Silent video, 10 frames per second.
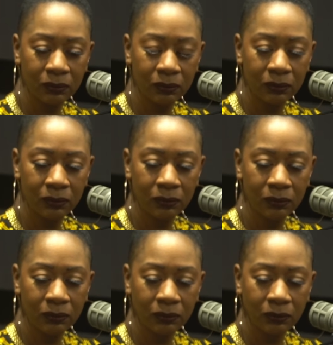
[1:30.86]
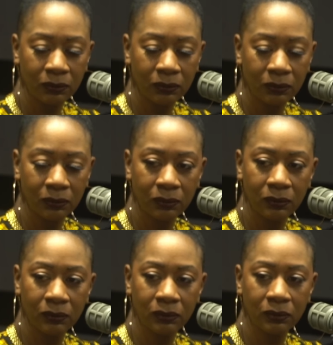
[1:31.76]

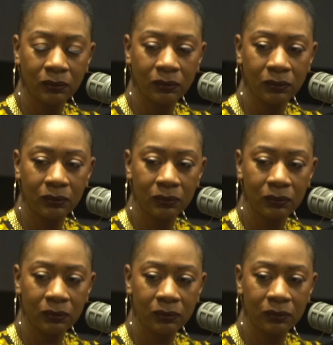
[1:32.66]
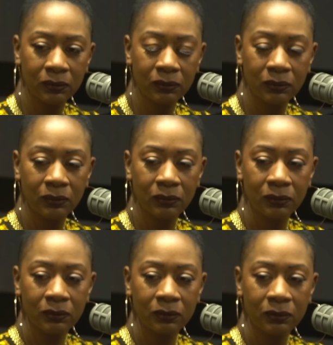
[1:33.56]

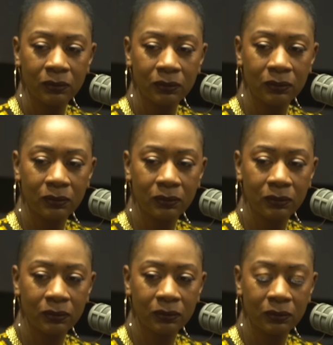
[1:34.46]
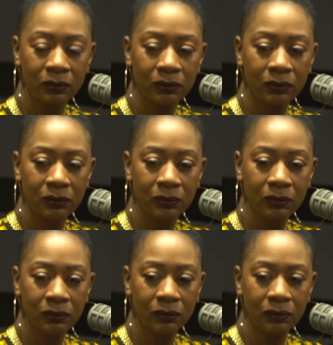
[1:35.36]

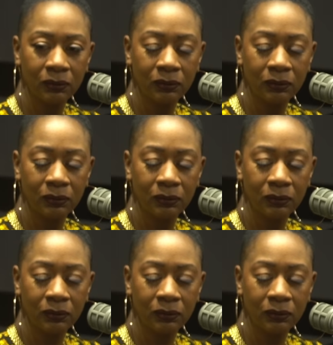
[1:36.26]
(not speaking)